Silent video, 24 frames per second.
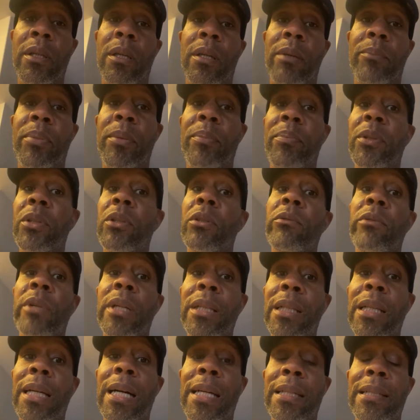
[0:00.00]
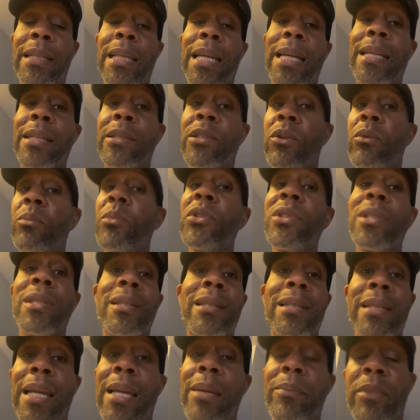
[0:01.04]
And people don't realize that it's almost the
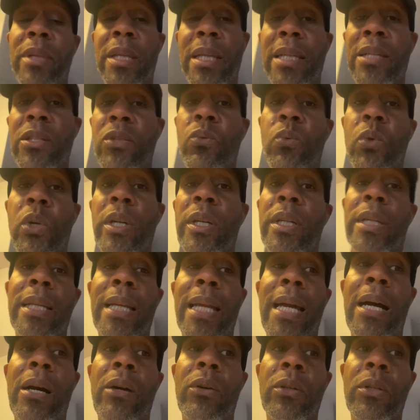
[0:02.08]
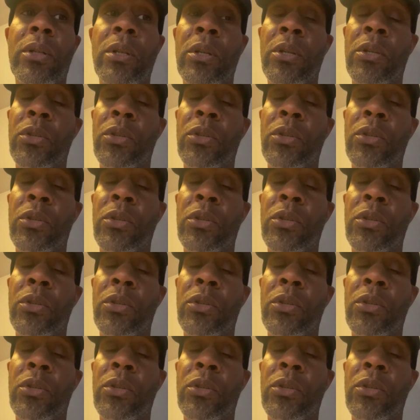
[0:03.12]
same thing as working out.